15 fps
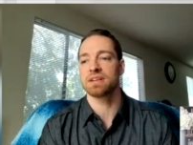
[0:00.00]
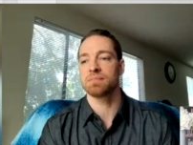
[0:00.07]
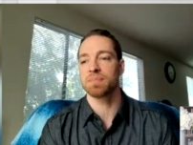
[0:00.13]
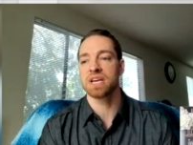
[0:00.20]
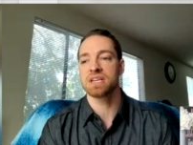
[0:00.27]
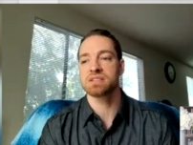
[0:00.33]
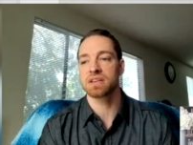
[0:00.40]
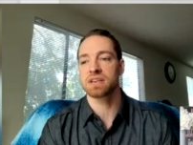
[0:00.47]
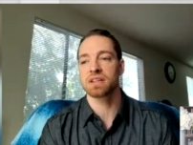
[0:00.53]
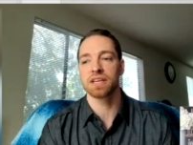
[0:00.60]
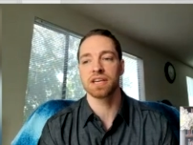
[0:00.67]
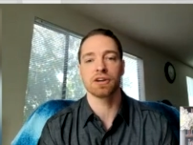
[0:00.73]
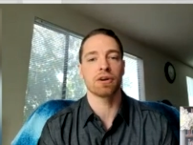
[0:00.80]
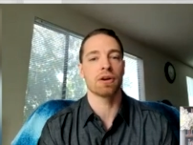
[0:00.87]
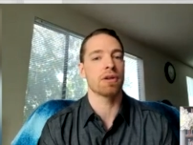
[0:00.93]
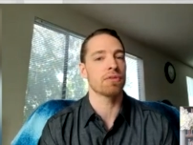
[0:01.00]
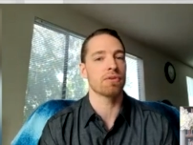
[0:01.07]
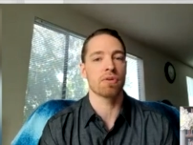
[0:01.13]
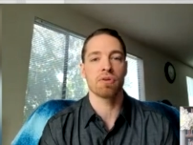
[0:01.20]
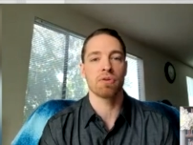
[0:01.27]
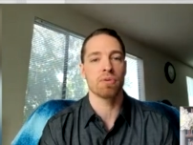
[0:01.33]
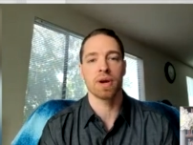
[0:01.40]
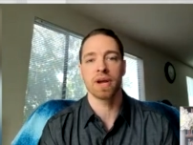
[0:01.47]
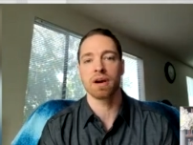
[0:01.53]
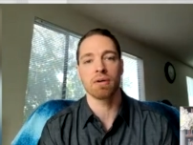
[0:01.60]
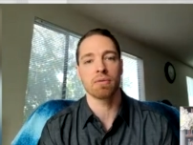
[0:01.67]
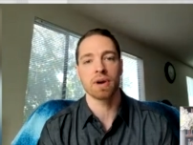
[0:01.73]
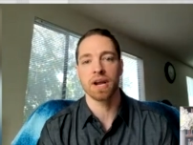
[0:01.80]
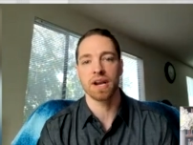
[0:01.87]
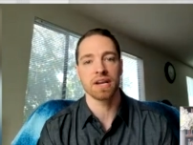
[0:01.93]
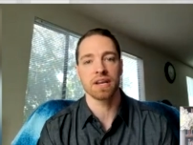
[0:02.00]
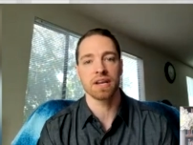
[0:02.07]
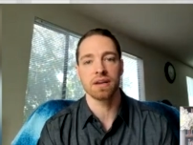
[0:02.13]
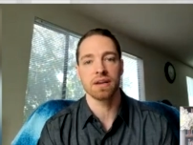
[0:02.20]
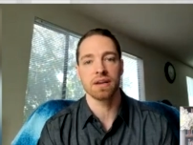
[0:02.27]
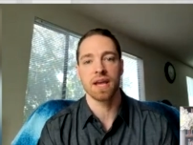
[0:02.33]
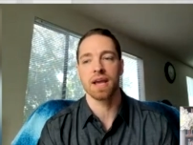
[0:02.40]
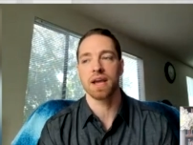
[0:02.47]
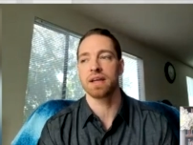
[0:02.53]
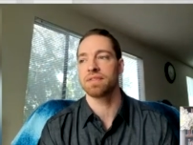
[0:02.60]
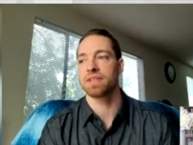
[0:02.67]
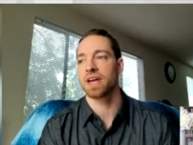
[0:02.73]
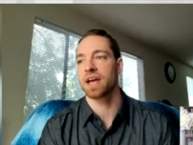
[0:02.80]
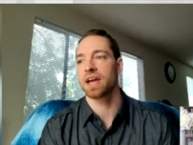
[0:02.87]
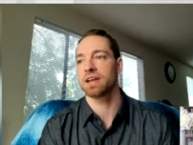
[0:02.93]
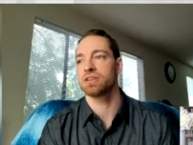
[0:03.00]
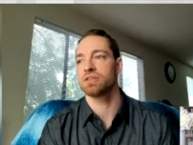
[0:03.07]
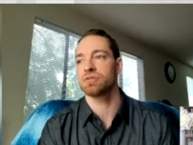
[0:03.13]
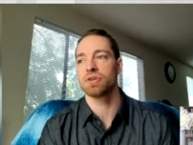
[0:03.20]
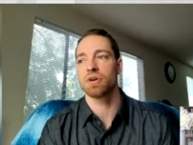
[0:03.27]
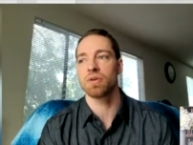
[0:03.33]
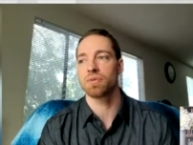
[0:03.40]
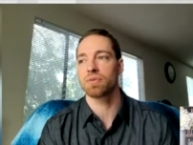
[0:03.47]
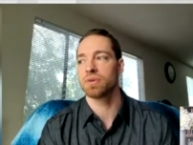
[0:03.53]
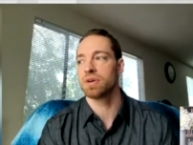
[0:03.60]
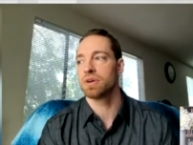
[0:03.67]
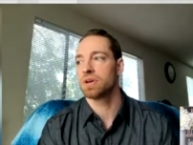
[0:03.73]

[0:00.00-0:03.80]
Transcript: basically you're a throwaway already, and that you don't.